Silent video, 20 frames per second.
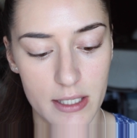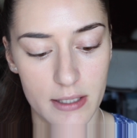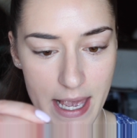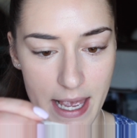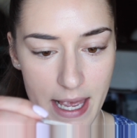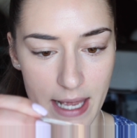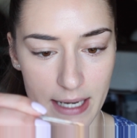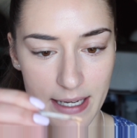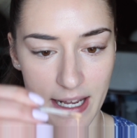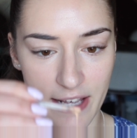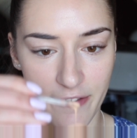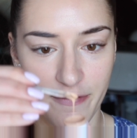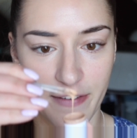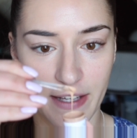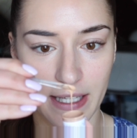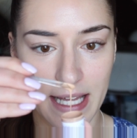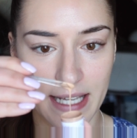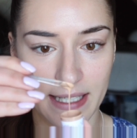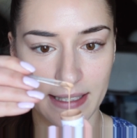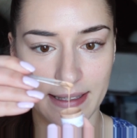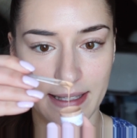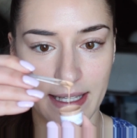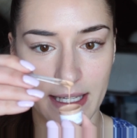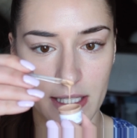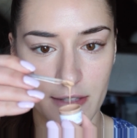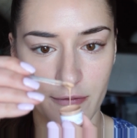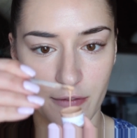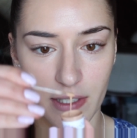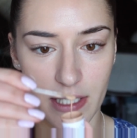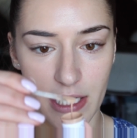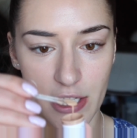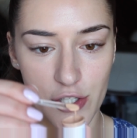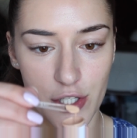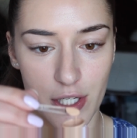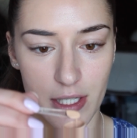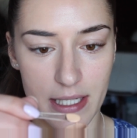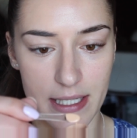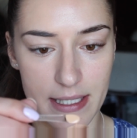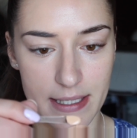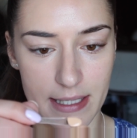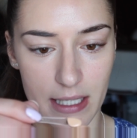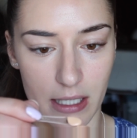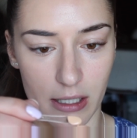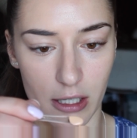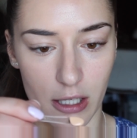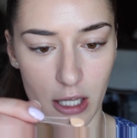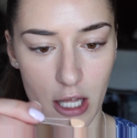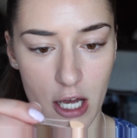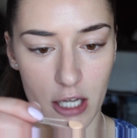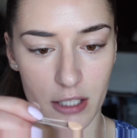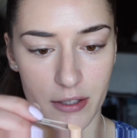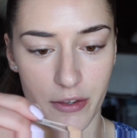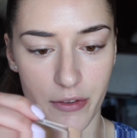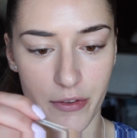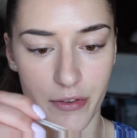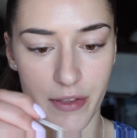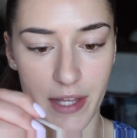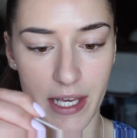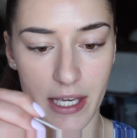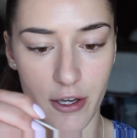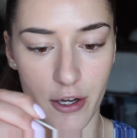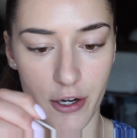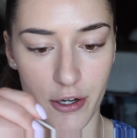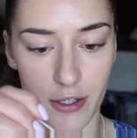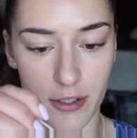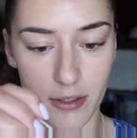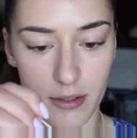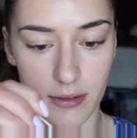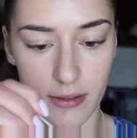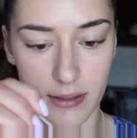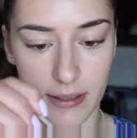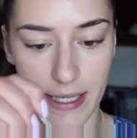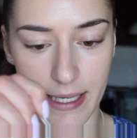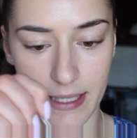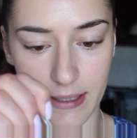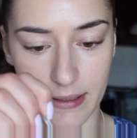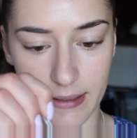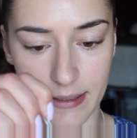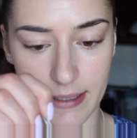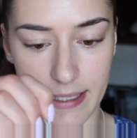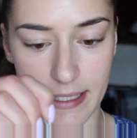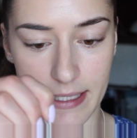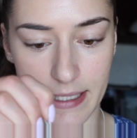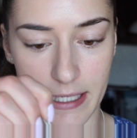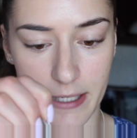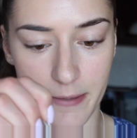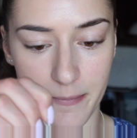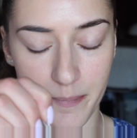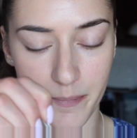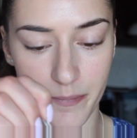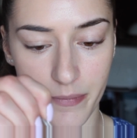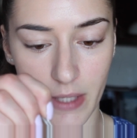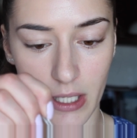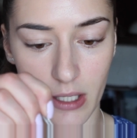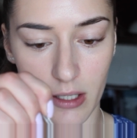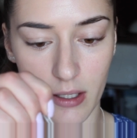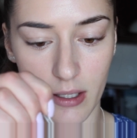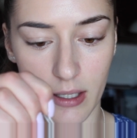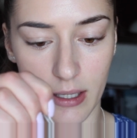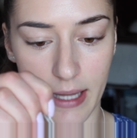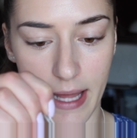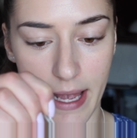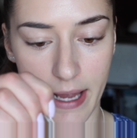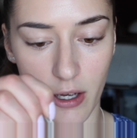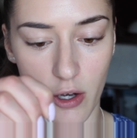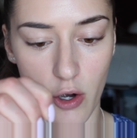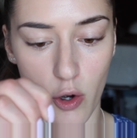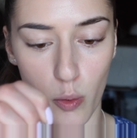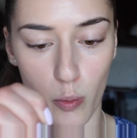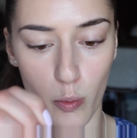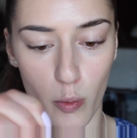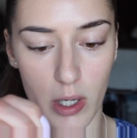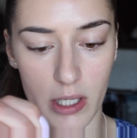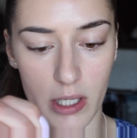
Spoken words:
and I feel like this foundation is a lot thicker than the Lancôme